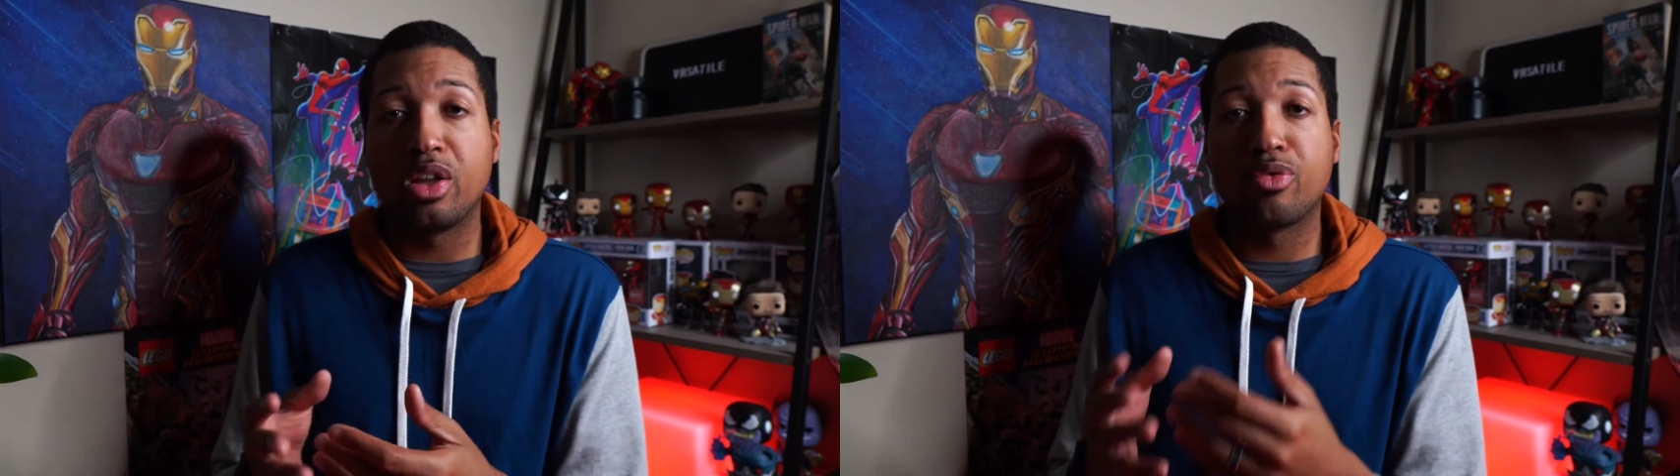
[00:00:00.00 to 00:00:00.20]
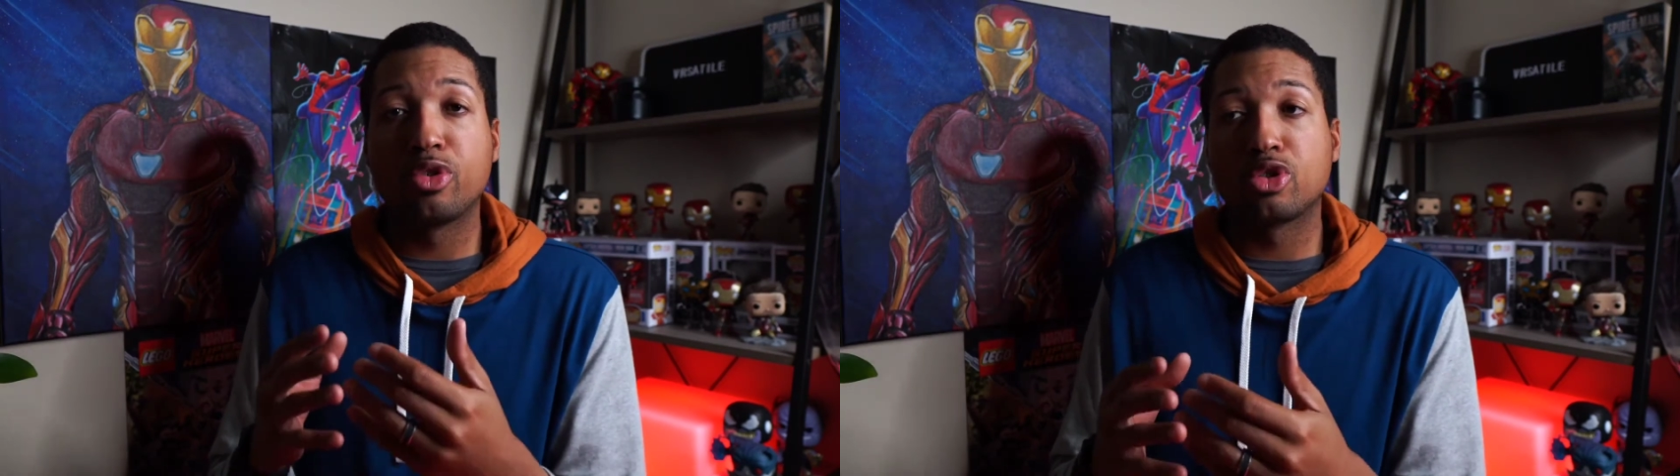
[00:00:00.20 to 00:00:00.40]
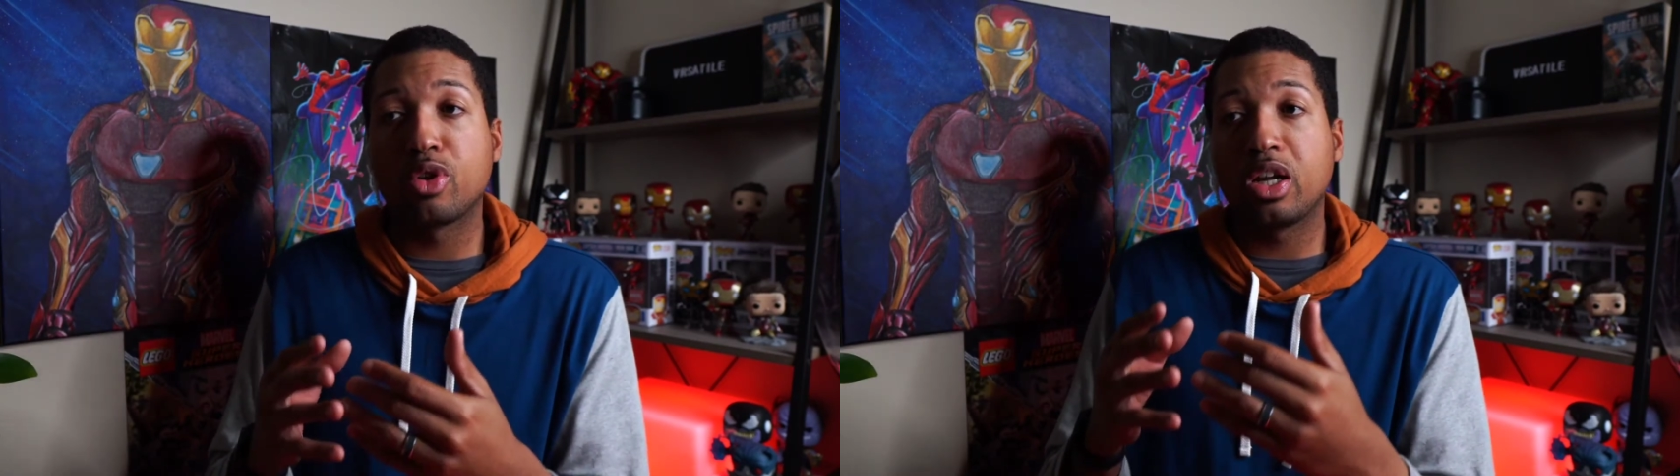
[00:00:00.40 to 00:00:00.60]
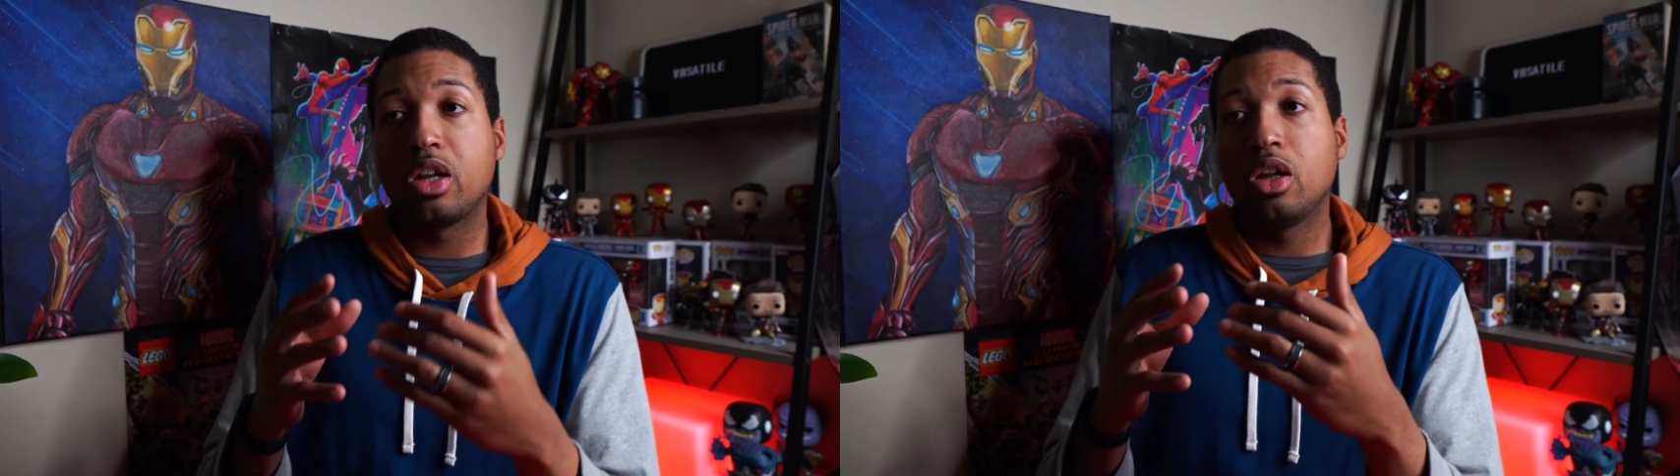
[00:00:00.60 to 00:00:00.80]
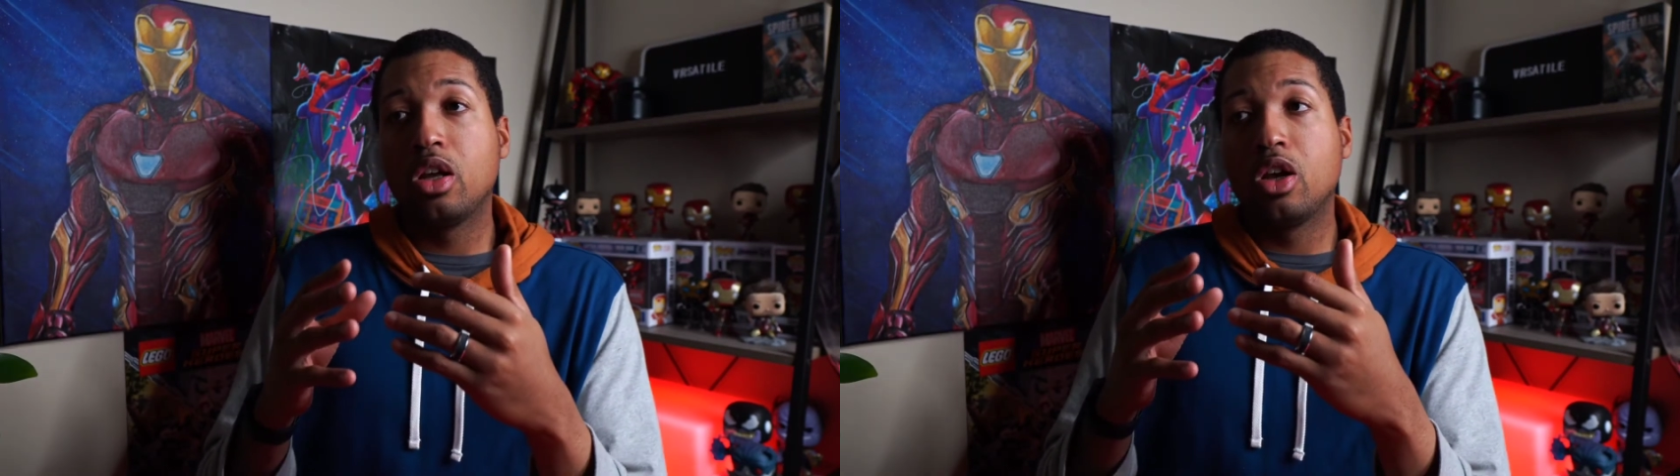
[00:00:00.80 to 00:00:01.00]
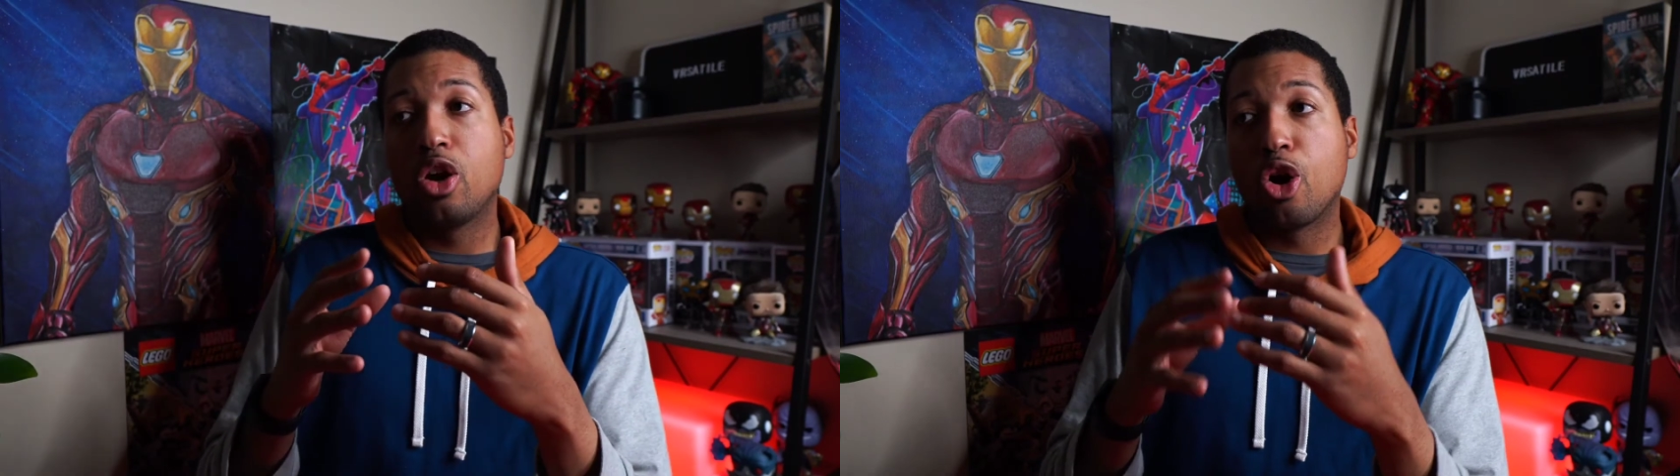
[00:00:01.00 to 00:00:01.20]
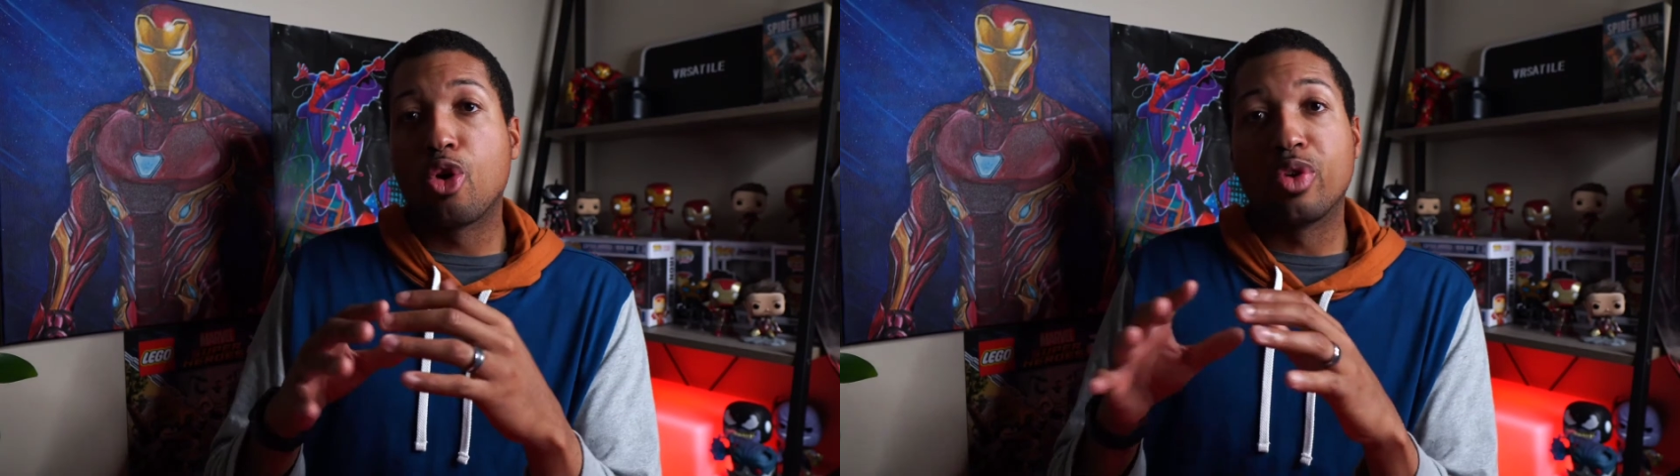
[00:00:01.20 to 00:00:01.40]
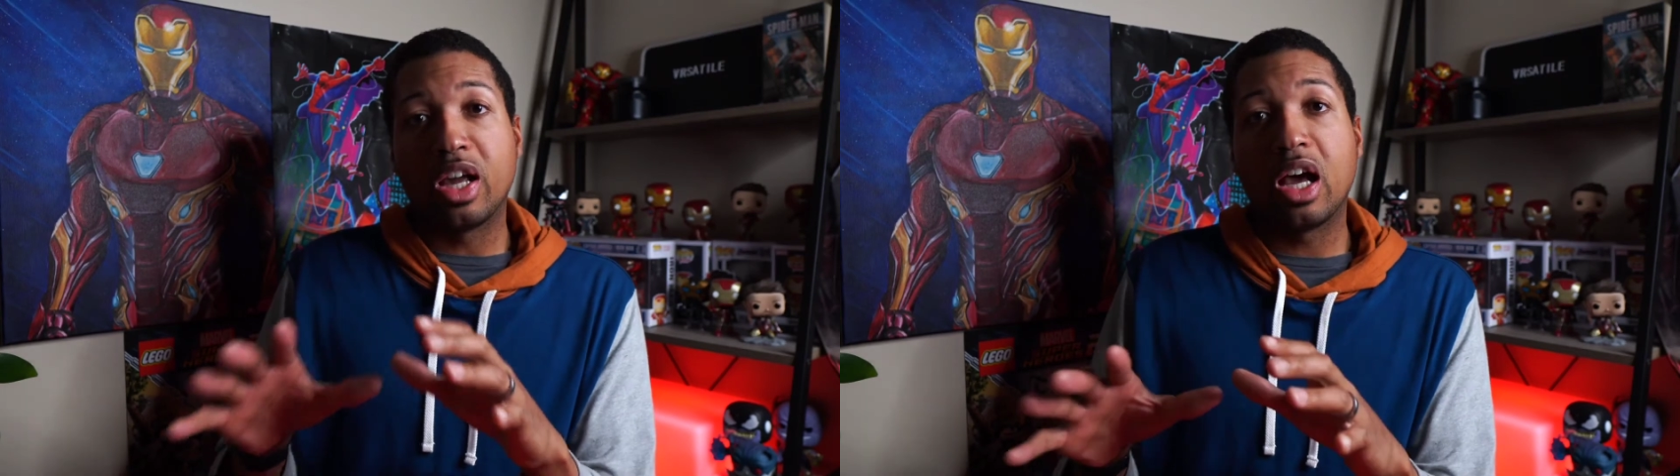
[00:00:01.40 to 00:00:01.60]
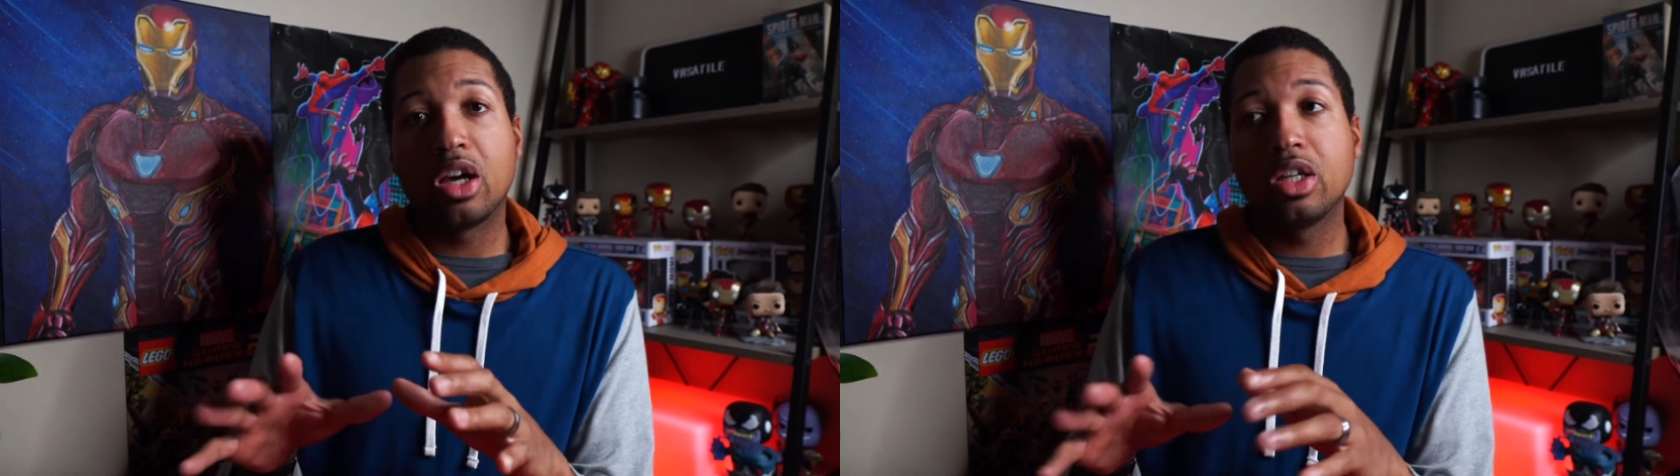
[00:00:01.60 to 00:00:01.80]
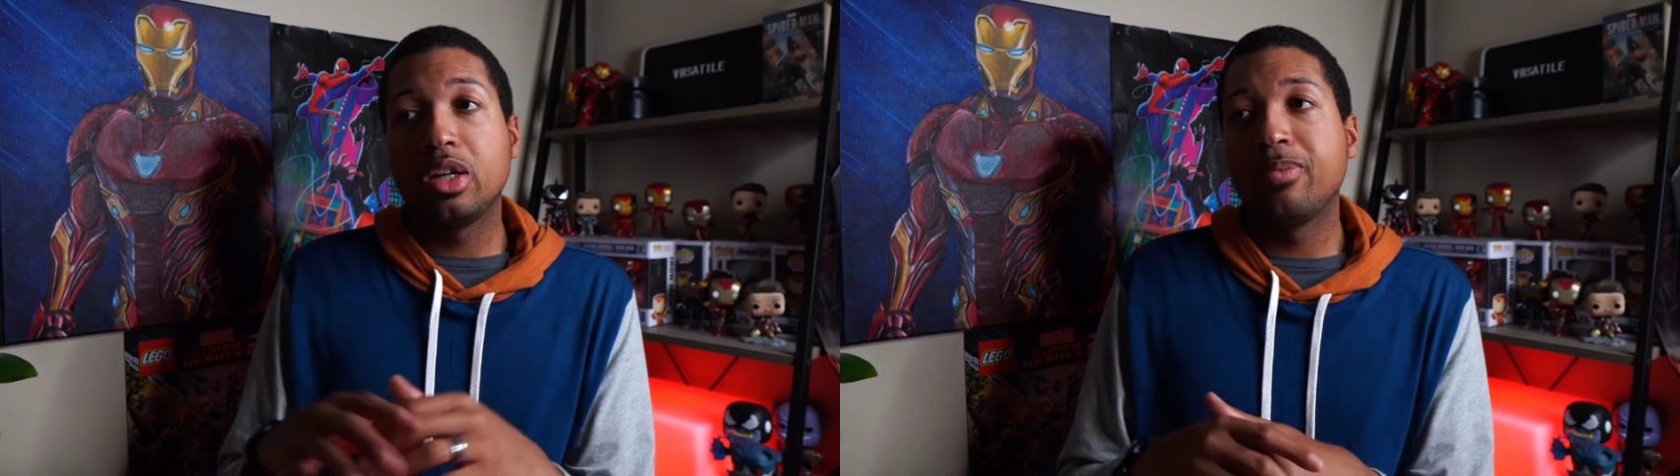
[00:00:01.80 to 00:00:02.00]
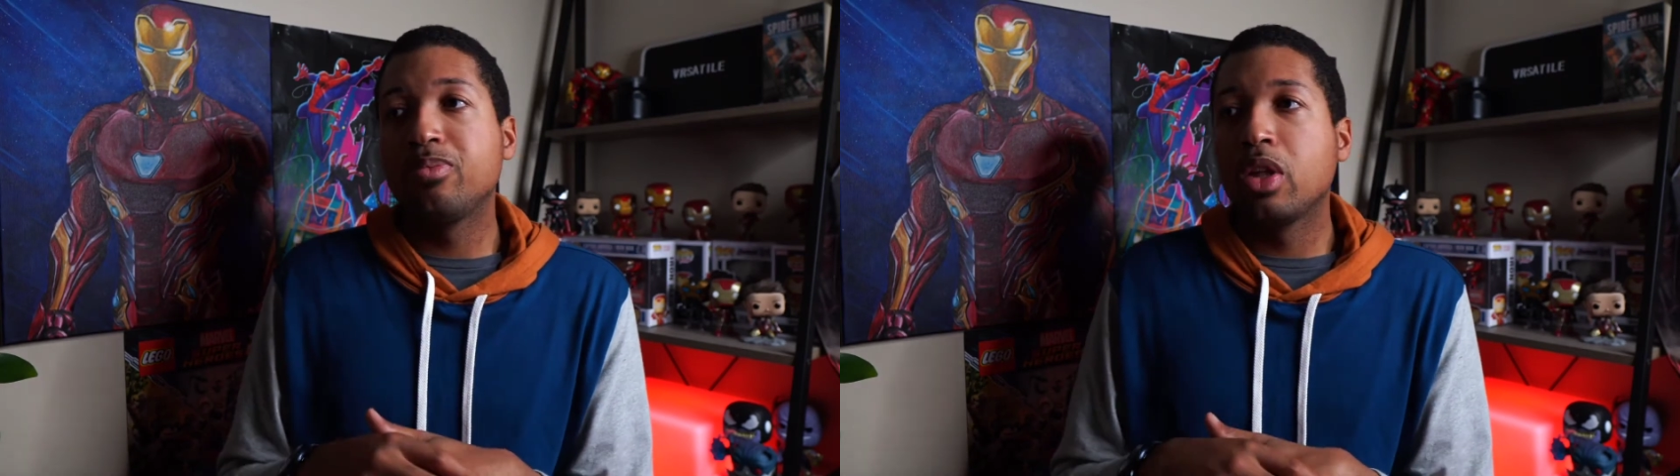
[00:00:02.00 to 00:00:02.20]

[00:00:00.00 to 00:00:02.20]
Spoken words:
infiltrate her reality,